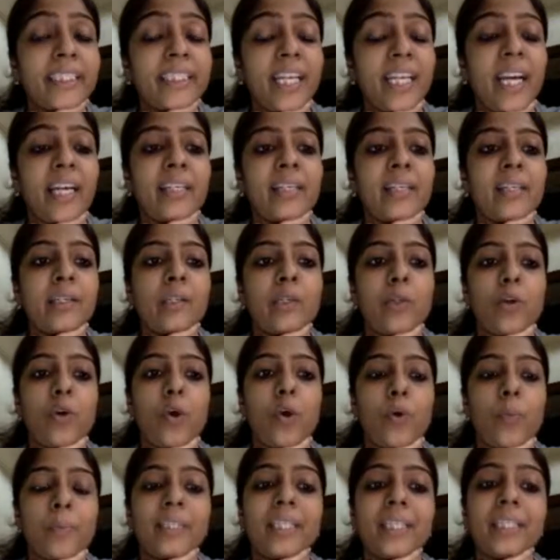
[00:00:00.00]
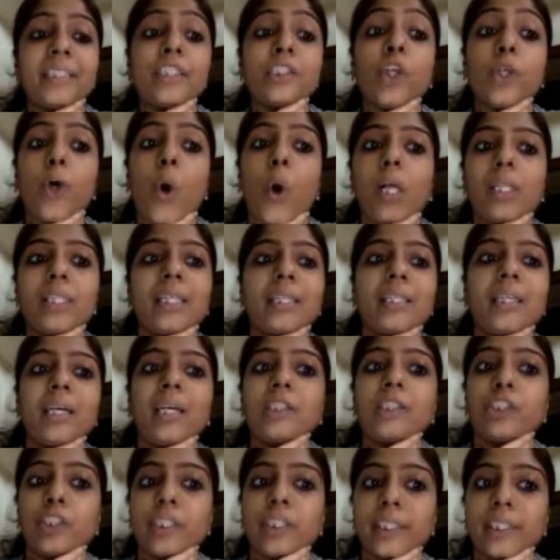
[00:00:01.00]
the entire globe, that is
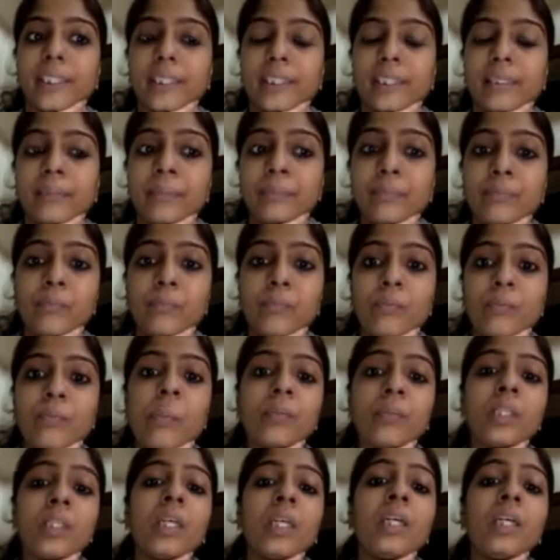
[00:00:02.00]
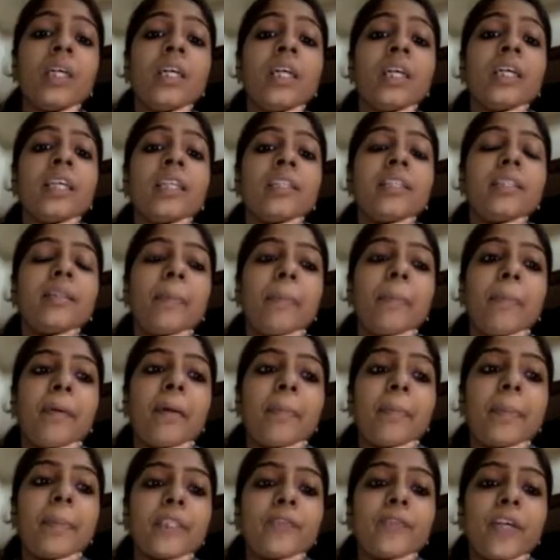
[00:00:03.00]
all the countries.
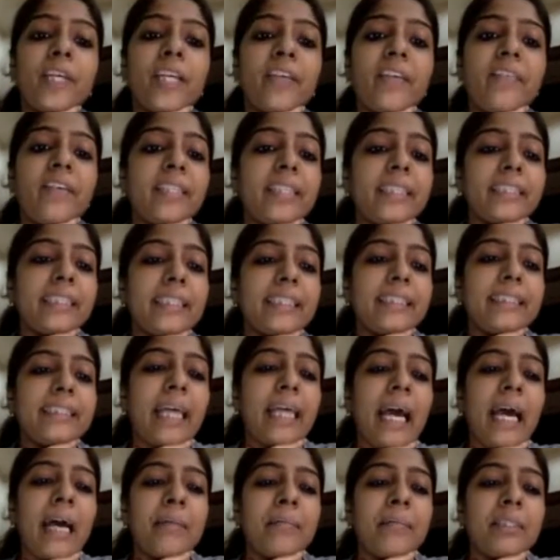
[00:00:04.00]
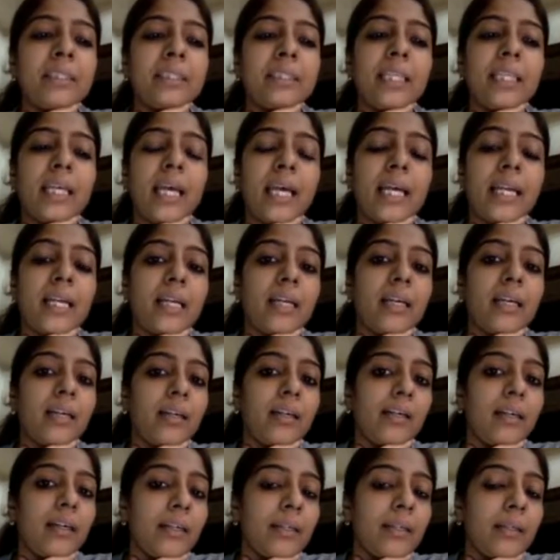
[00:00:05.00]
The purpose for giving this exam is
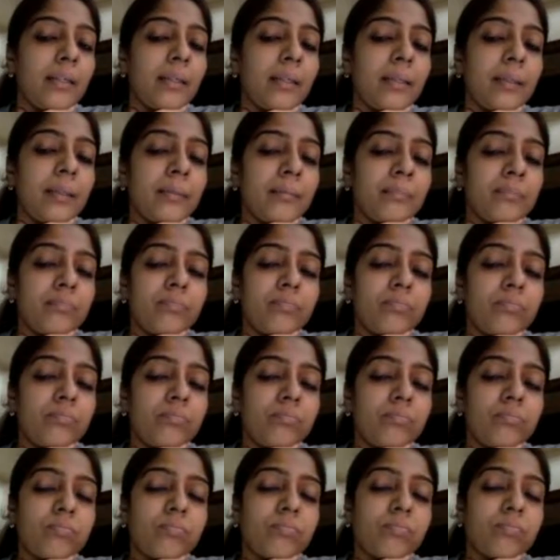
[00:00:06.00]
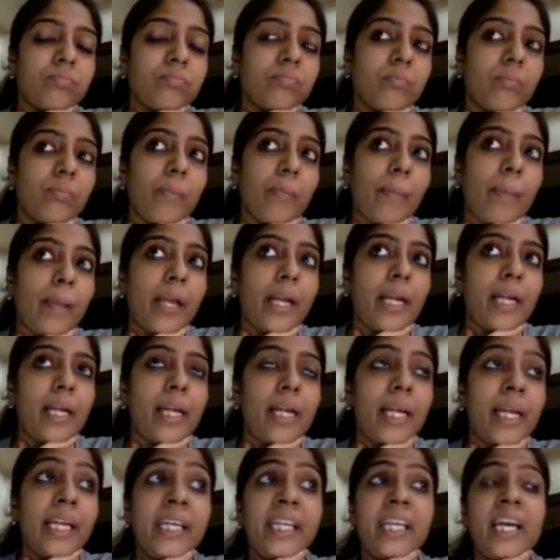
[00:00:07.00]
that
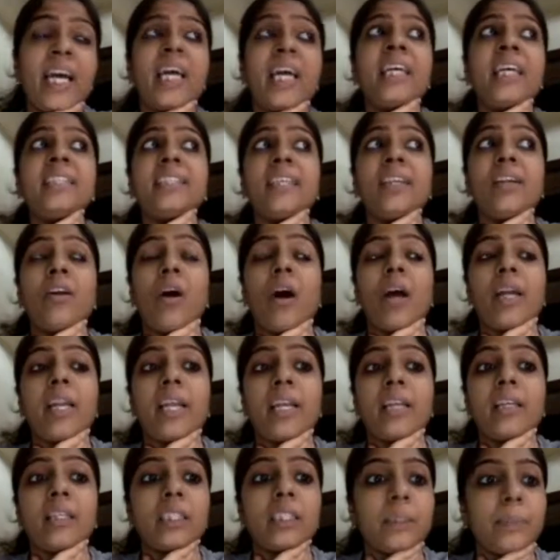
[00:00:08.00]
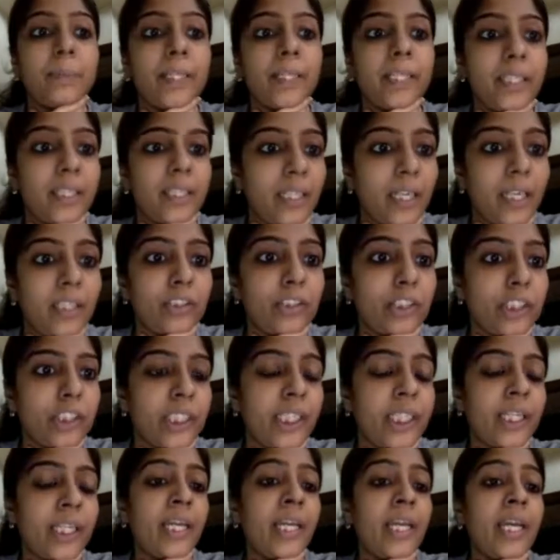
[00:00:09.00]
India is a non-English speaking
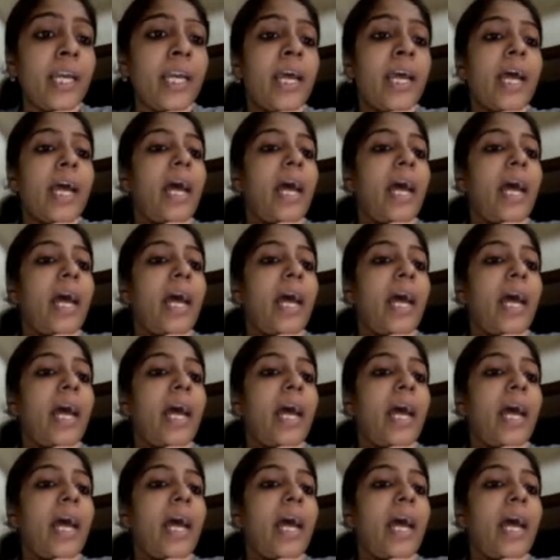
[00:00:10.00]
country,